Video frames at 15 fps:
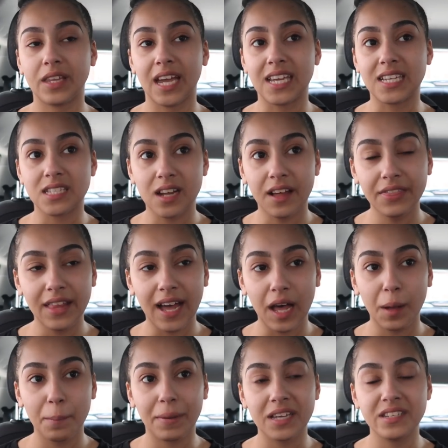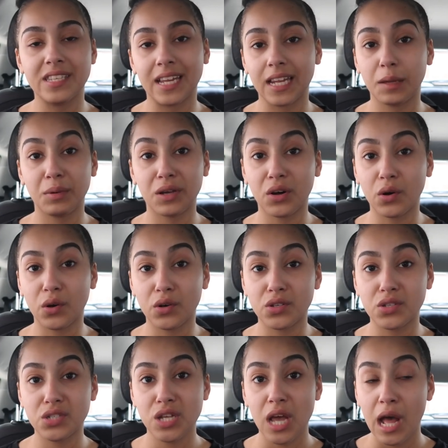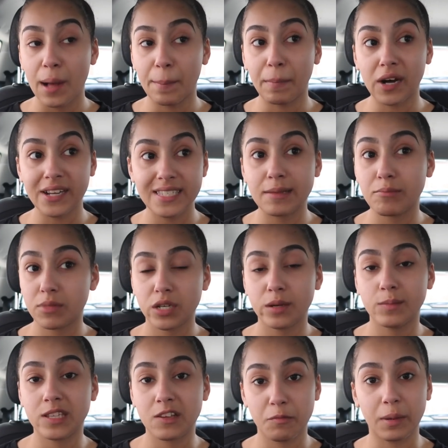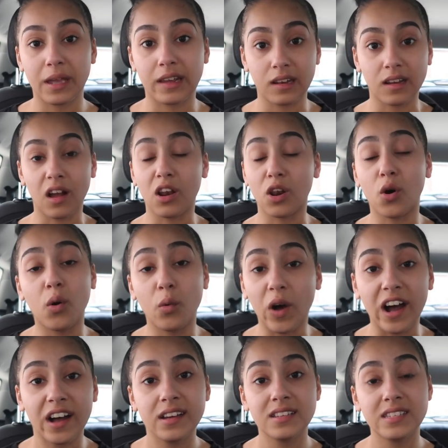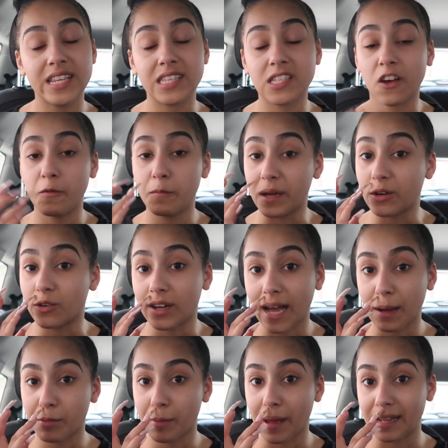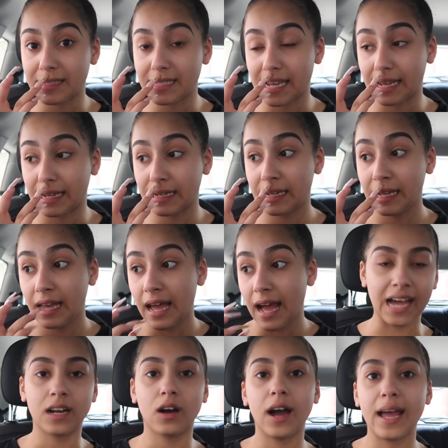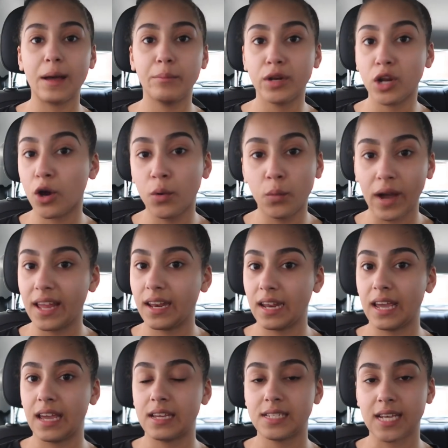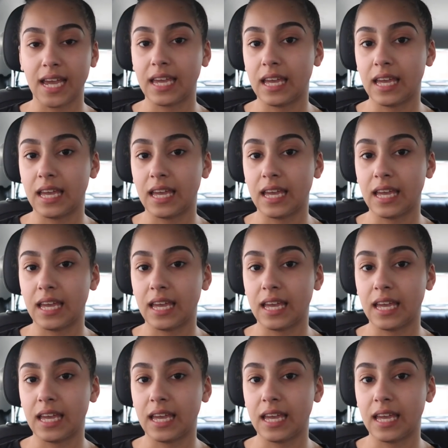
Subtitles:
He's done that basically because my symptoms have been a lot worse since I've been on gabapentin, and I am nowhere near taking